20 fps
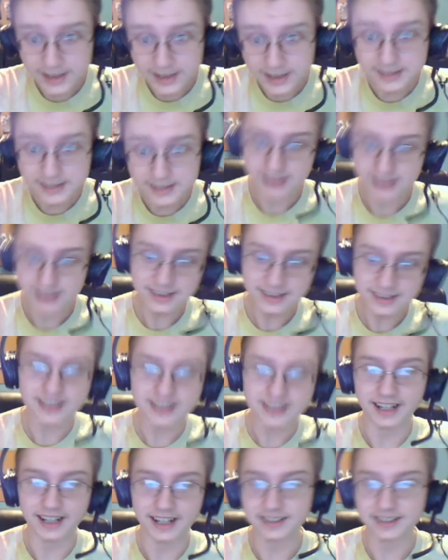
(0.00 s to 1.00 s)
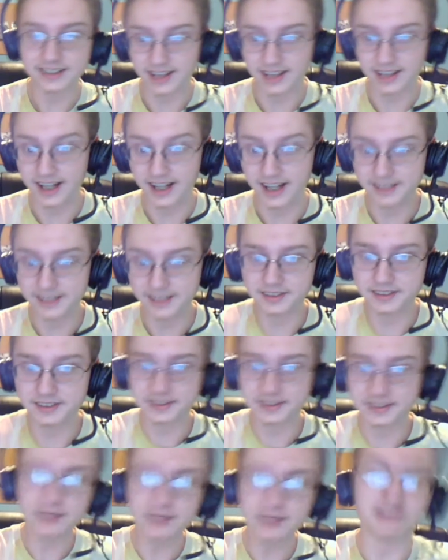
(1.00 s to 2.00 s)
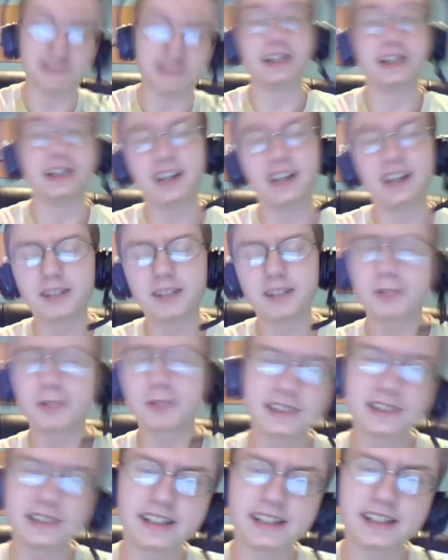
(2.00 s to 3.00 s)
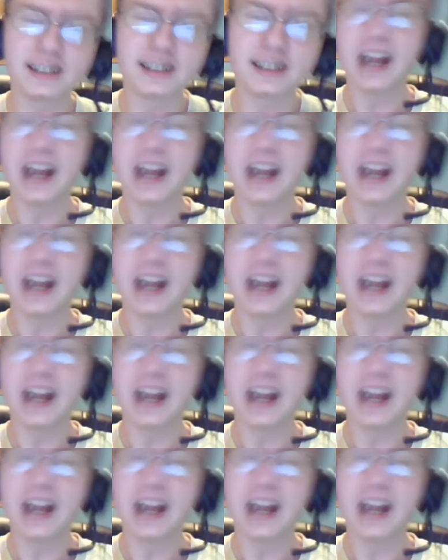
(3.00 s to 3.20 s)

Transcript: this guy is a lot easier to summon. And you're probably thinking, how is